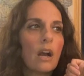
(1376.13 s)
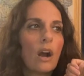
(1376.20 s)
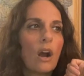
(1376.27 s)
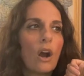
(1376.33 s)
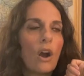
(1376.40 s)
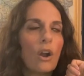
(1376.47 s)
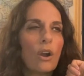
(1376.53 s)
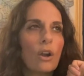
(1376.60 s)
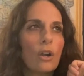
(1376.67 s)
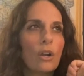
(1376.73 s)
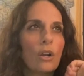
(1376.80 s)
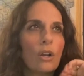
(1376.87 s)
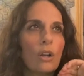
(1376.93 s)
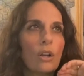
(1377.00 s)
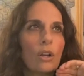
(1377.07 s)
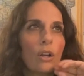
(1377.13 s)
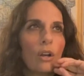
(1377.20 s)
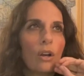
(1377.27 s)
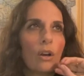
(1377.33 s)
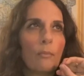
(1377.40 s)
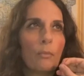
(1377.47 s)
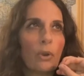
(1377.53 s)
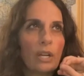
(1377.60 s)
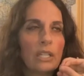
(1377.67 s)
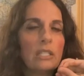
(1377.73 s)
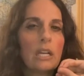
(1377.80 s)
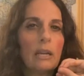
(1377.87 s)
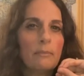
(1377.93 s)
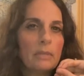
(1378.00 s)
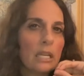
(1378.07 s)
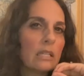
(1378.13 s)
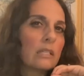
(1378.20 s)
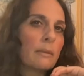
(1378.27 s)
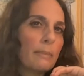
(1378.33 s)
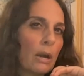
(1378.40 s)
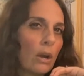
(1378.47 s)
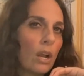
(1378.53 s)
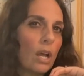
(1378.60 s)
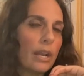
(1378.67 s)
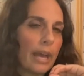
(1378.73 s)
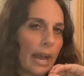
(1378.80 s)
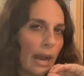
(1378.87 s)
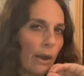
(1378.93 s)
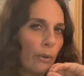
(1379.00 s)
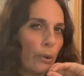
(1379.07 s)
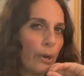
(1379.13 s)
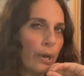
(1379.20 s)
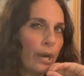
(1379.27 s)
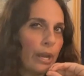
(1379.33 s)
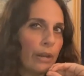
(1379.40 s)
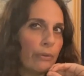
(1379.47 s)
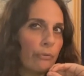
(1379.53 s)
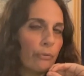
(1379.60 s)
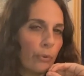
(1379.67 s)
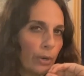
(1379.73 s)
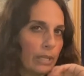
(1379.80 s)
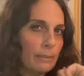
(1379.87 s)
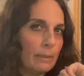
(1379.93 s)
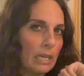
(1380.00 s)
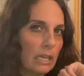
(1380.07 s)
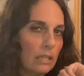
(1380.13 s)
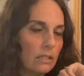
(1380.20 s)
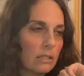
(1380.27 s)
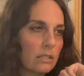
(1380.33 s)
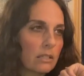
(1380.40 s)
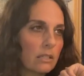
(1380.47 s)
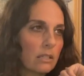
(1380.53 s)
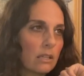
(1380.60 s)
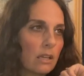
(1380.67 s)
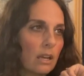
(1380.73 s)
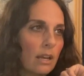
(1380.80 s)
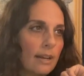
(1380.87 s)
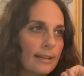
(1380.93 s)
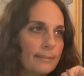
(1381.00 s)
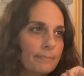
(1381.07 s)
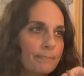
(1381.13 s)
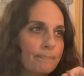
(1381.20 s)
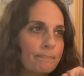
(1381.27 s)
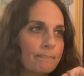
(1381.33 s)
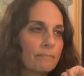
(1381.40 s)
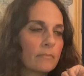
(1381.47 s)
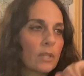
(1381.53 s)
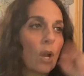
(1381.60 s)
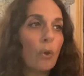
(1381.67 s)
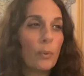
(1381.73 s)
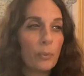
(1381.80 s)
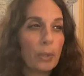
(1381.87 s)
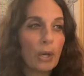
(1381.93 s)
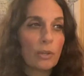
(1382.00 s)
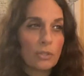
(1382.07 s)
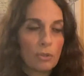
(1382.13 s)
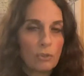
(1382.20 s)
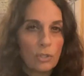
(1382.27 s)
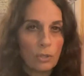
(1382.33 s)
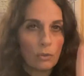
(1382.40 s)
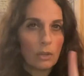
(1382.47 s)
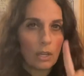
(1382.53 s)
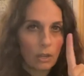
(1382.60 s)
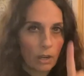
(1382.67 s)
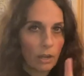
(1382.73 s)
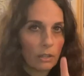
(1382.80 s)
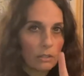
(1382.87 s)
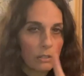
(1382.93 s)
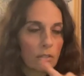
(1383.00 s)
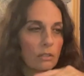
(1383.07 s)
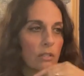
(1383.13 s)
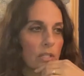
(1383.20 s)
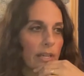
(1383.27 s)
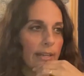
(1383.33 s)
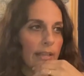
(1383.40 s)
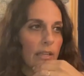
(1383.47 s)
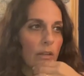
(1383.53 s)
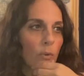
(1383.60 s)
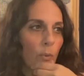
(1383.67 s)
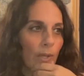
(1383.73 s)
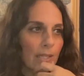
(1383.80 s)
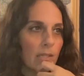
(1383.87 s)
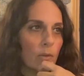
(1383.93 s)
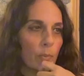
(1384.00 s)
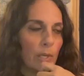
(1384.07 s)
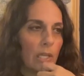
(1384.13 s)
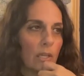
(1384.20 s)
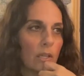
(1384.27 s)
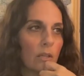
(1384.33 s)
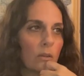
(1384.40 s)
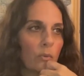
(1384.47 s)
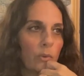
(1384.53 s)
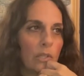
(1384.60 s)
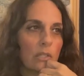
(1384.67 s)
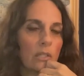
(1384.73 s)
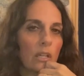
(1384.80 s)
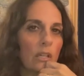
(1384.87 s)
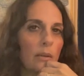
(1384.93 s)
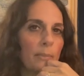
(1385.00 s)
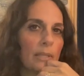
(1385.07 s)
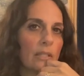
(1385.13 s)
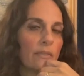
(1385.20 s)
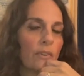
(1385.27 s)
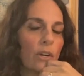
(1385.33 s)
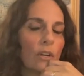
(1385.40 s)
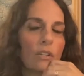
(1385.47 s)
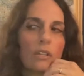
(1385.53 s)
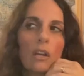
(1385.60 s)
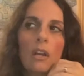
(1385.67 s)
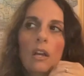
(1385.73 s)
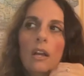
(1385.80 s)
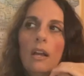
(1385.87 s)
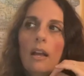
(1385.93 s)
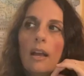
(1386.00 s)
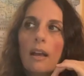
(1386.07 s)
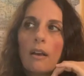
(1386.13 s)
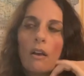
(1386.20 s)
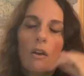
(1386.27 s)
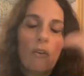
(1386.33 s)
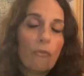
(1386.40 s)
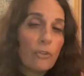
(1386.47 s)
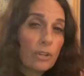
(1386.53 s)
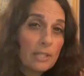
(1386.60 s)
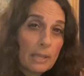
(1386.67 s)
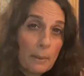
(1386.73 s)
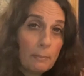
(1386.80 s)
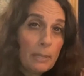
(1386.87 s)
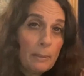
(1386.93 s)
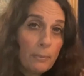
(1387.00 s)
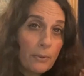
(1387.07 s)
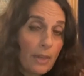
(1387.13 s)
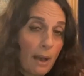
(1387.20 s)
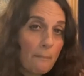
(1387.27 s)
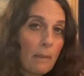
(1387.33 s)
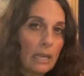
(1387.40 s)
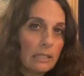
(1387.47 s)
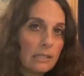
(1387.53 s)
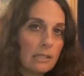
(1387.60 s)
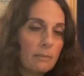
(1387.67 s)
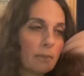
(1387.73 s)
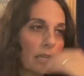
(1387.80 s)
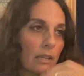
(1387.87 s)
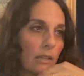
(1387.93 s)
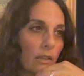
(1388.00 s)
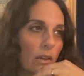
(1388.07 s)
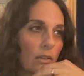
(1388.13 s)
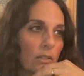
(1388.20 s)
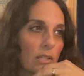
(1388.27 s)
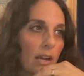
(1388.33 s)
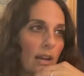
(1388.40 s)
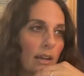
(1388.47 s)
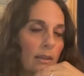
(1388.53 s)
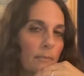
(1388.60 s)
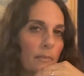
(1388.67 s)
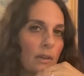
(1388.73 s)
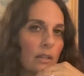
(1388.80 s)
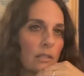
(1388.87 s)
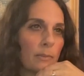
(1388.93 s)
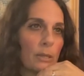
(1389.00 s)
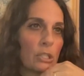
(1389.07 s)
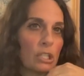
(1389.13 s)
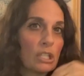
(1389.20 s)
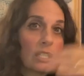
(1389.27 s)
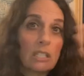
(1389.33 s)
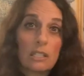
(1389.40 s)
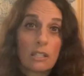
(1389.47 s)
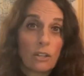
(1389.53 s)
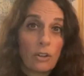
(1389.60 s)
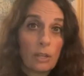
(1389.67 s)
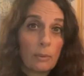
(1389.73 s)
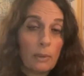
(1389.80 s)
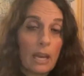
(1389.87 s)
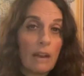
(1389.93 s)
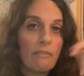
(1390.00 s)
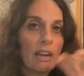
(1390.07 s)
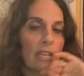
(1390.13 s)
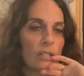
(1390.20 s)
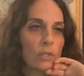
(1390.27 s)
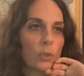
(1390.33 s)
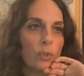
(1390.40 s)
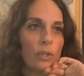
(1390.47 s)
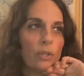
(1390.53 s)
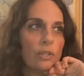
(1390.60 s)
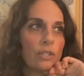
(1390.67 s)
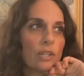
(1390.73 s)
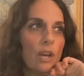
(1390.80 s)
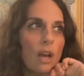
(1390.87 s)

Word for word: our morning time takes about an hour and 40 minutes. Um, oh, and we also do an art study once a week. We study a piece of art. For some people that might seem like a long time, especially considering we have high schoolers,